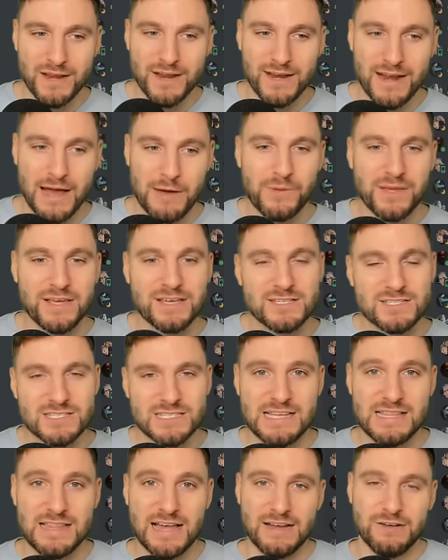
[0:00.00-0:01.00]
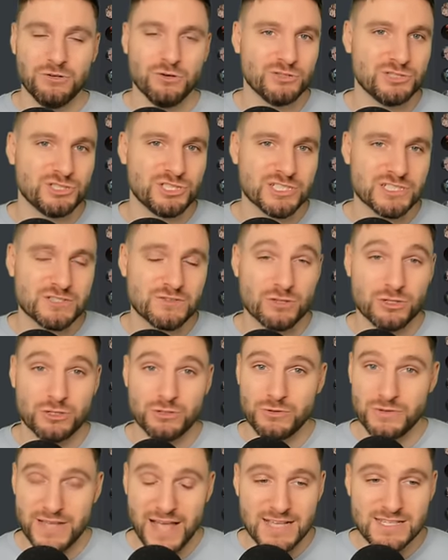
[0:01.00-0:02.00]
in, and we can see that not just
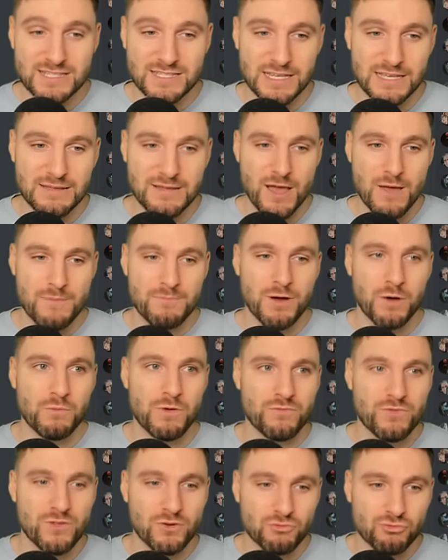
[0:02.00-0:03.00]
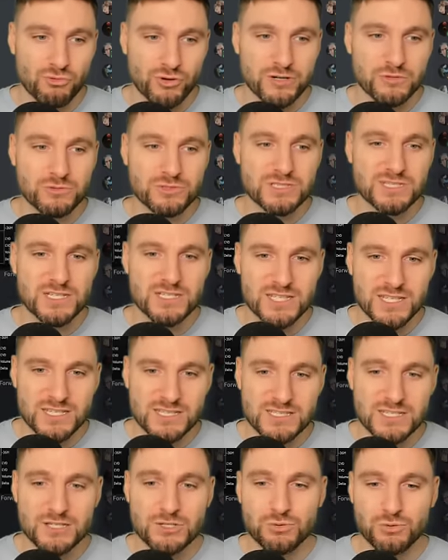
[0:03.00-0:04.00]
through guessing, but with the real
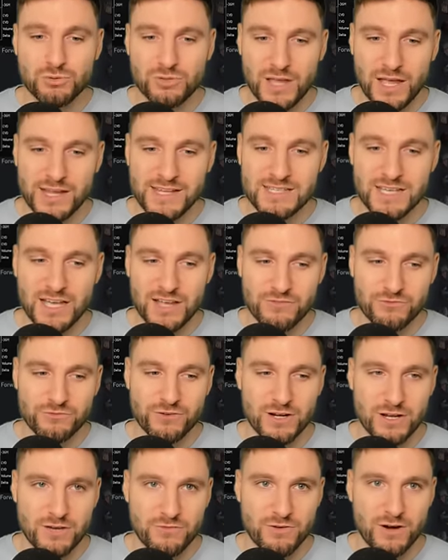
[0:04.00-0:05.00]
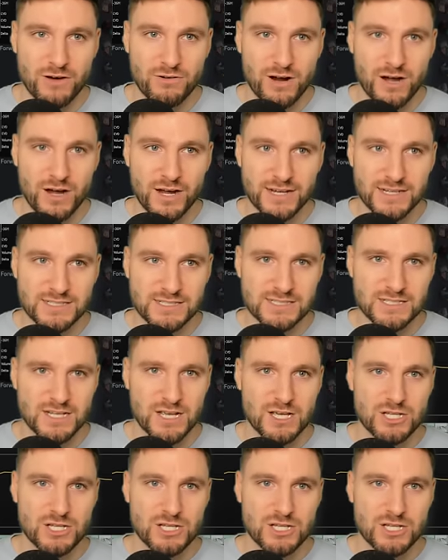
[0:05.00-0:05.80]
statistical data in front of our eyes.